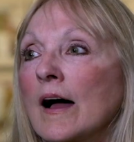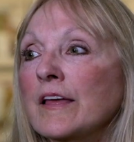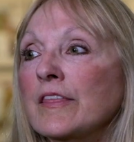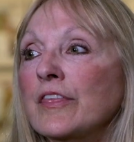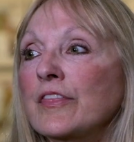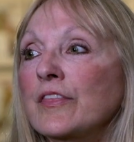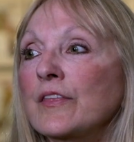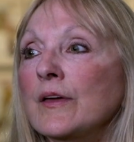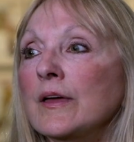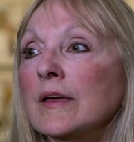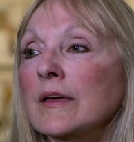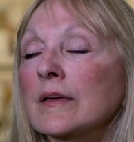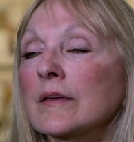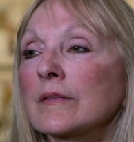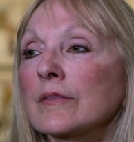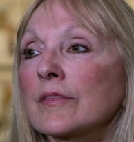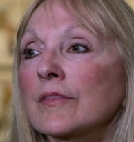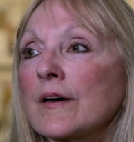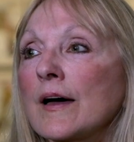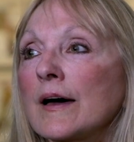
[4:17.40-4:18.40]
I think
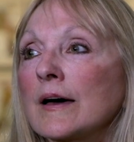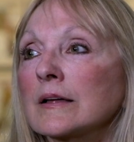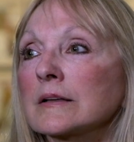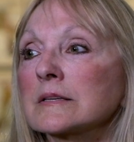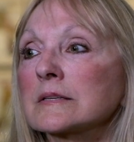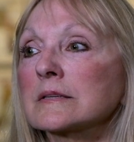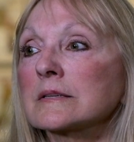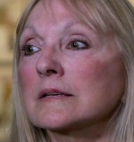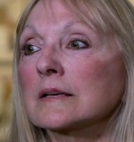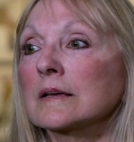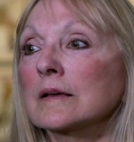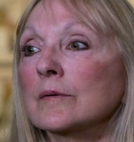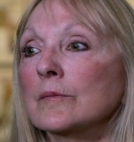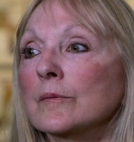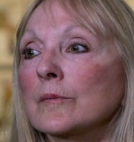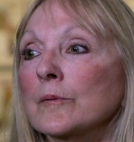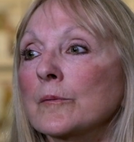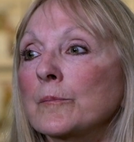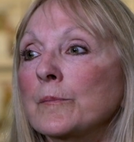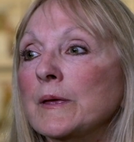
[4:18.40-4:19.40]
that
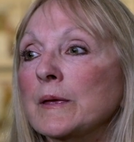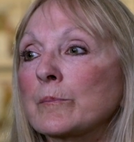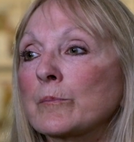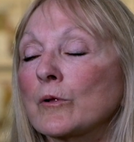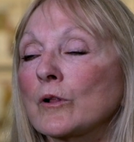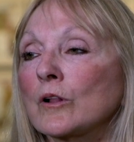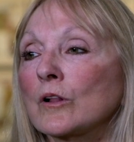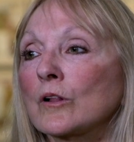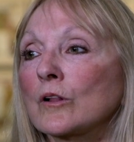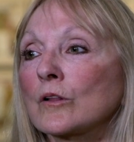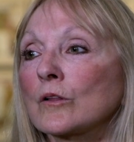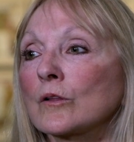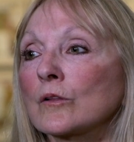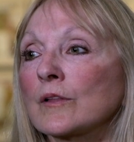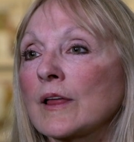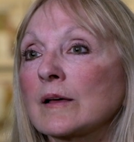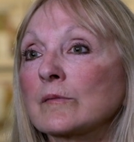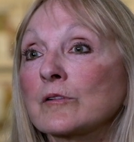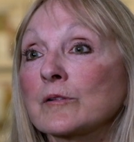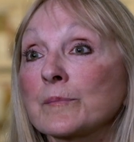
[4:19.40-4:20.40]
people
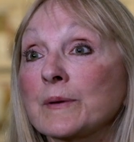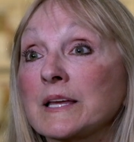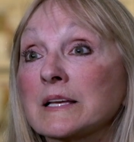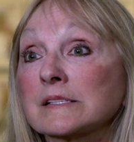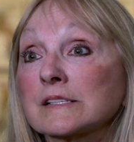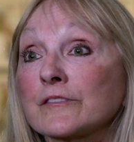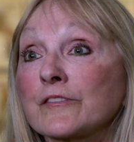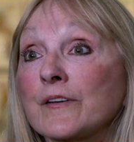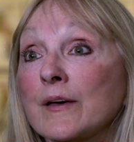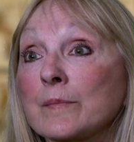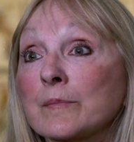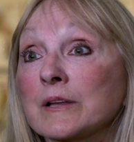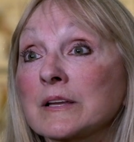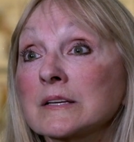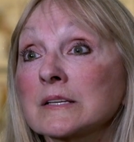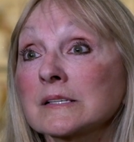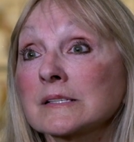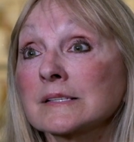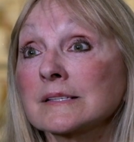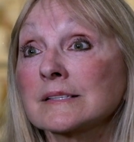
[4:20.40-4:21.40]
label me as a
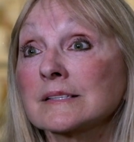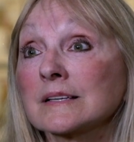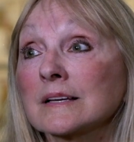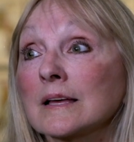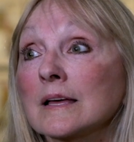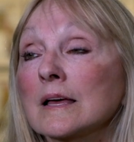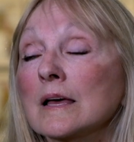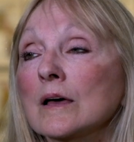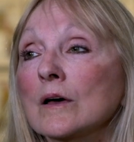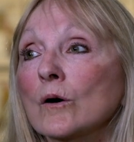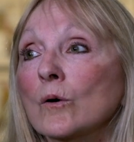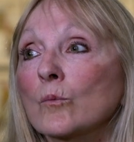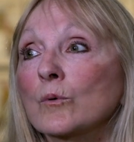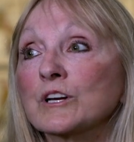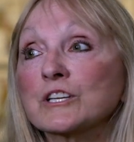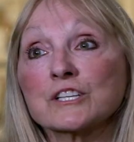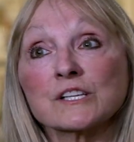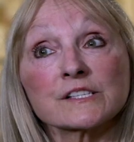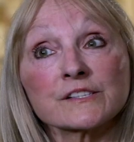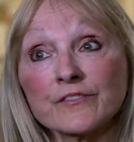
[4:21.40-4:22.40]
feminist,
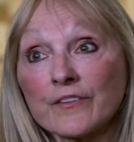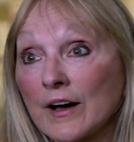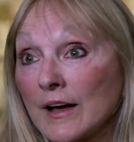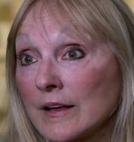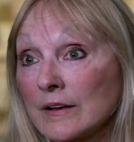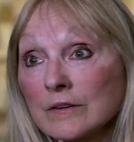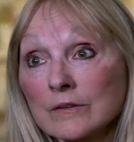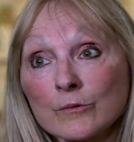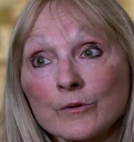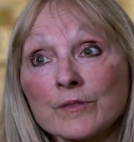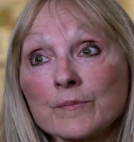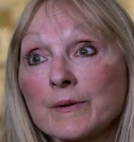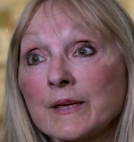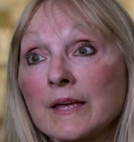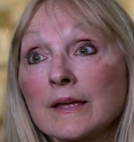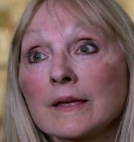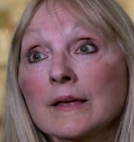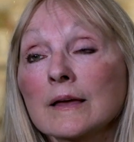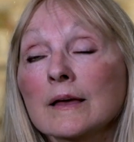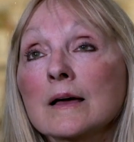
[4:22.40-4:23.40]
which is fine with me,
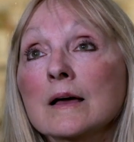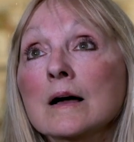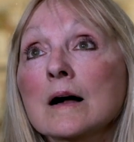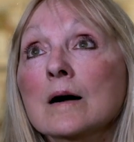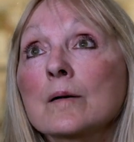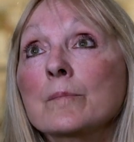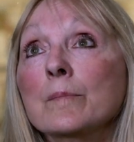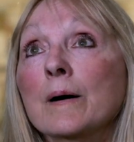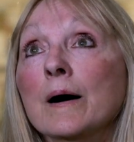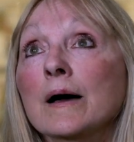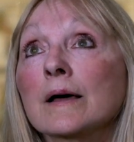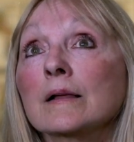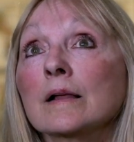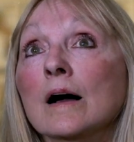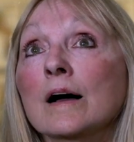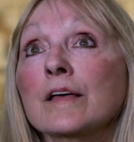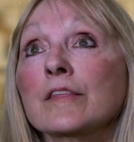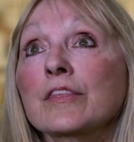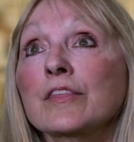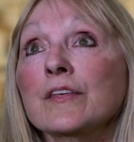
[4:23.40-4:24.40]
but
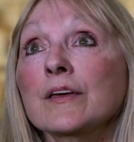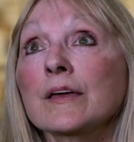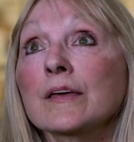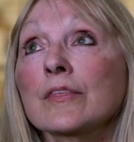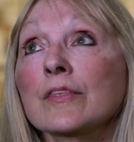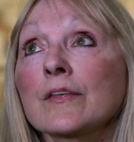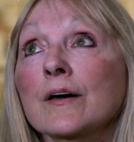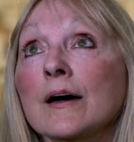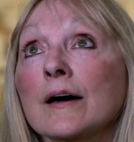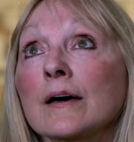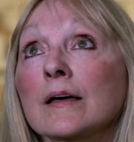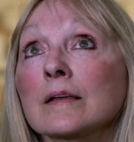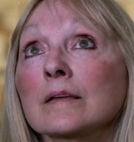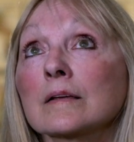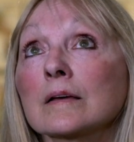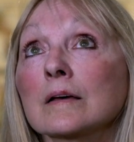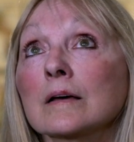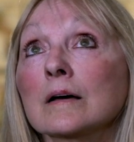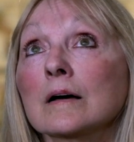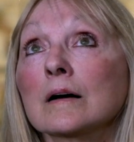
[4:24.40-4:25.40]
I think that
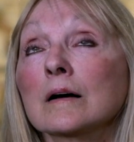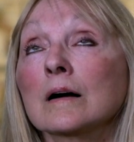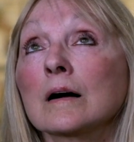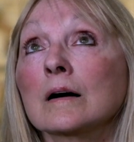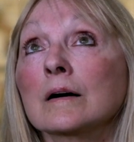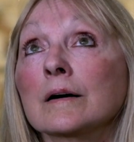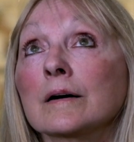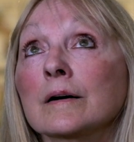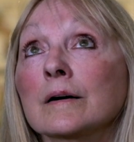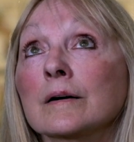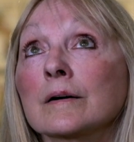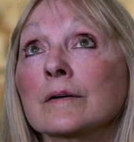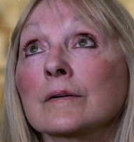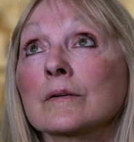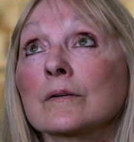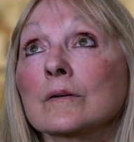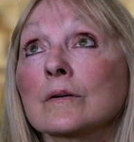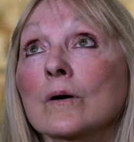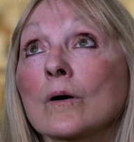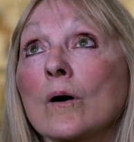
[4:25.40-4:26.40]
uh,
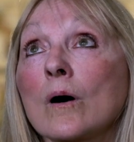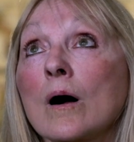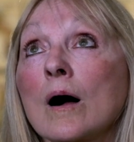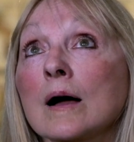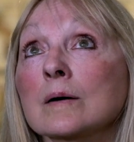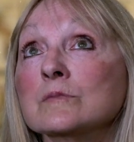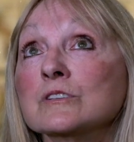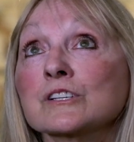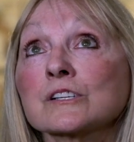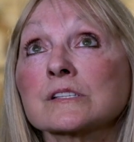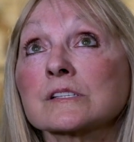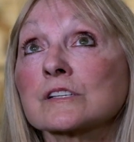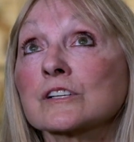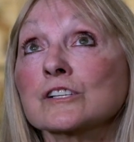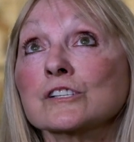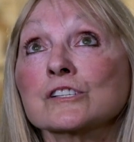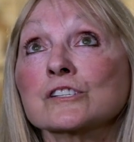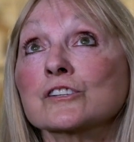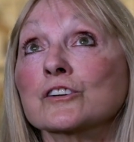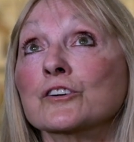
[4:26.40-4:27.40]
I'm just
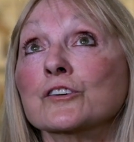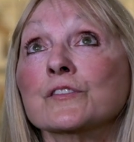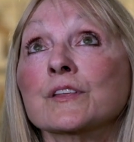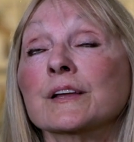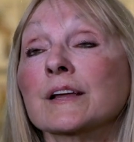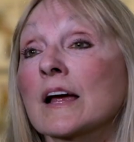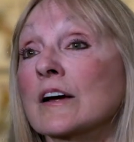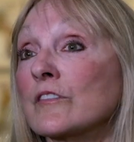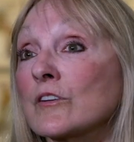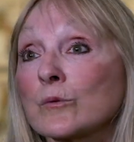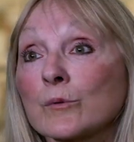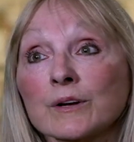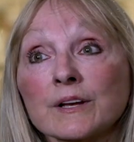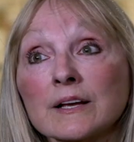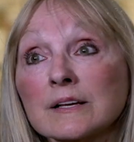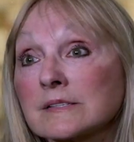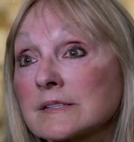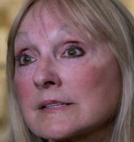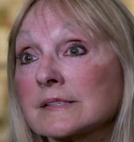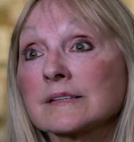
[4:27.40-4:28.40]
concerned that everyone
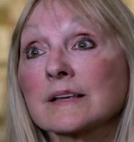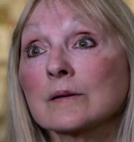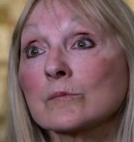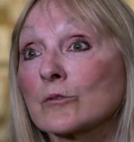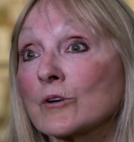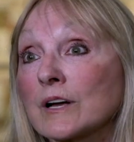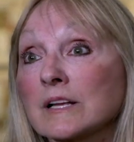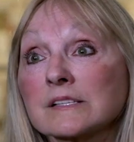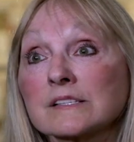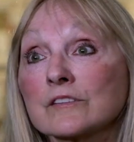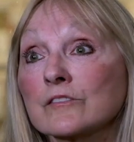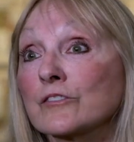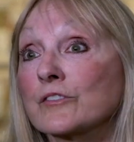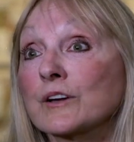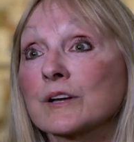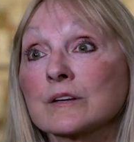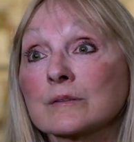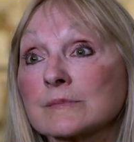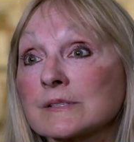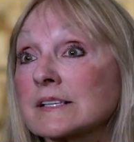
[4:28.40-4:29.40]
has the same rights and
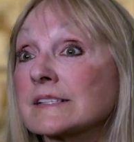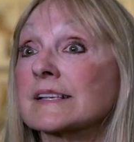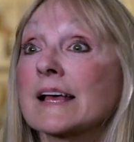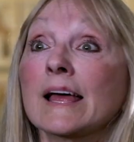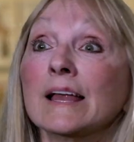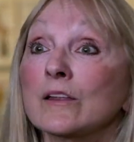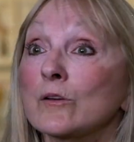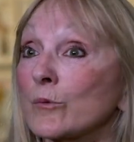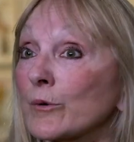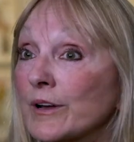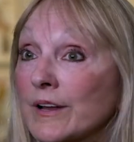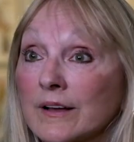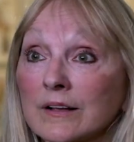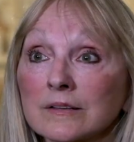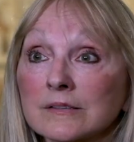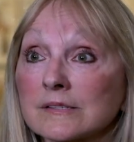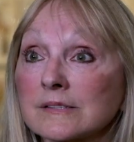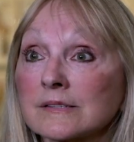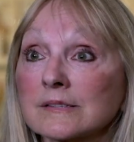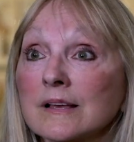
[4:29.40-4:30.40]
freedoms as anyone
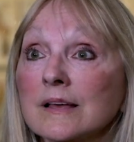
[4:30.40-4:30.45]
else,